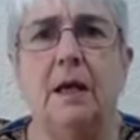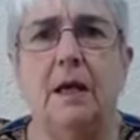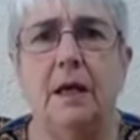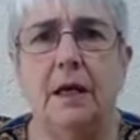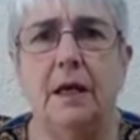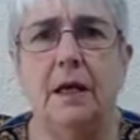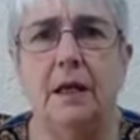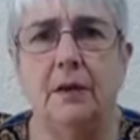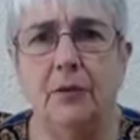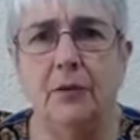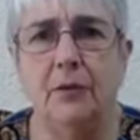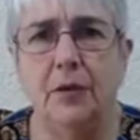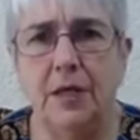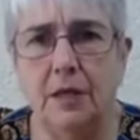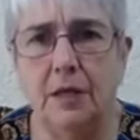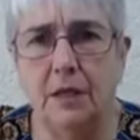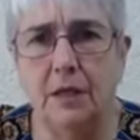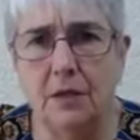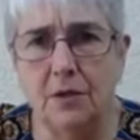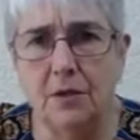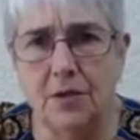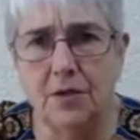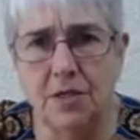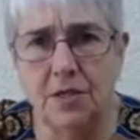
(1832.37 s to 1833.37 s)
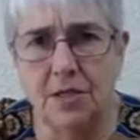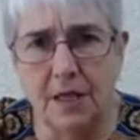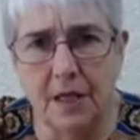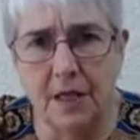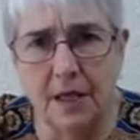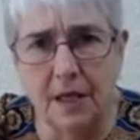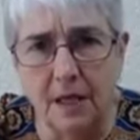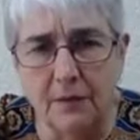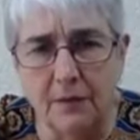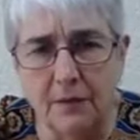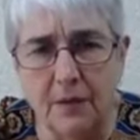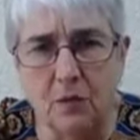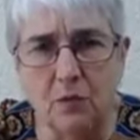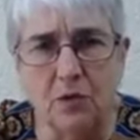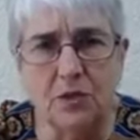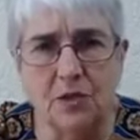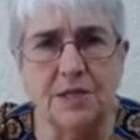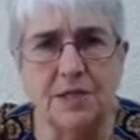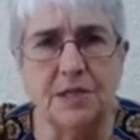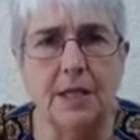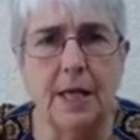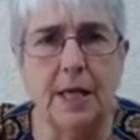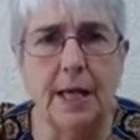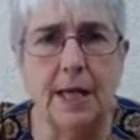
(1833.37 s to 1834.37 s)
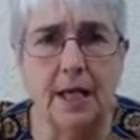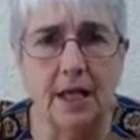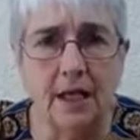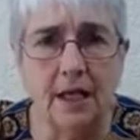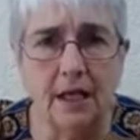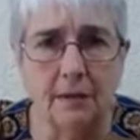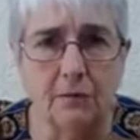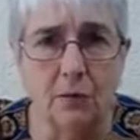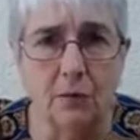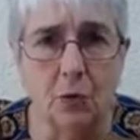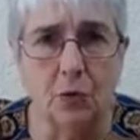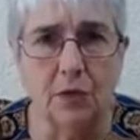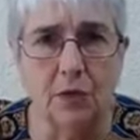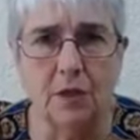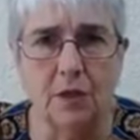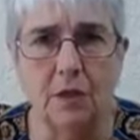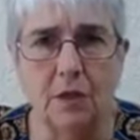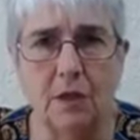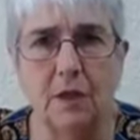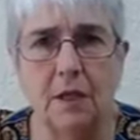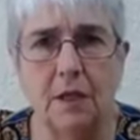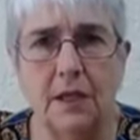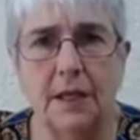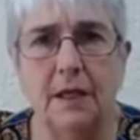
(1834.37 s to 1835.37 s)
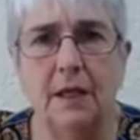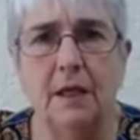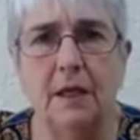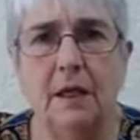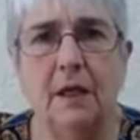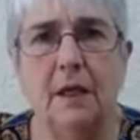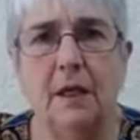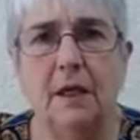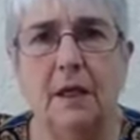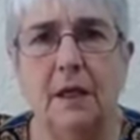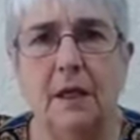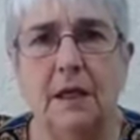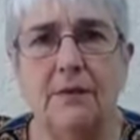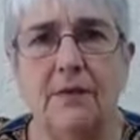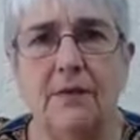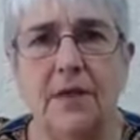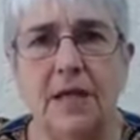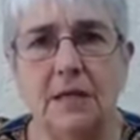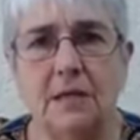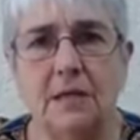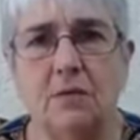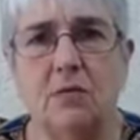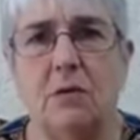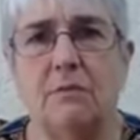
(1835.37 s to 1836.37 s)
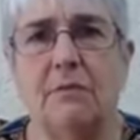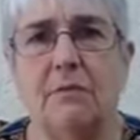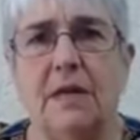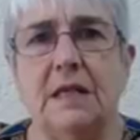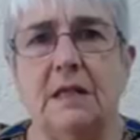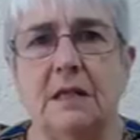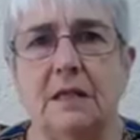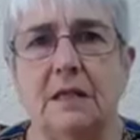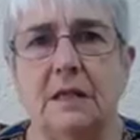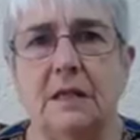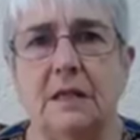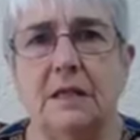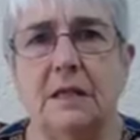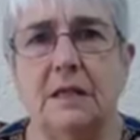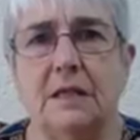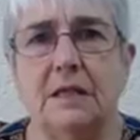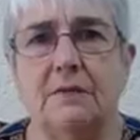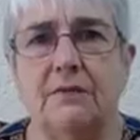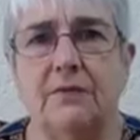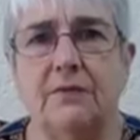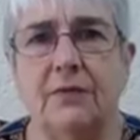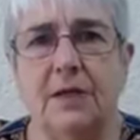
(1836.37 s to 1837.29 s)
and the reader knows Haman wants to hang Mordecai. And that's what makes this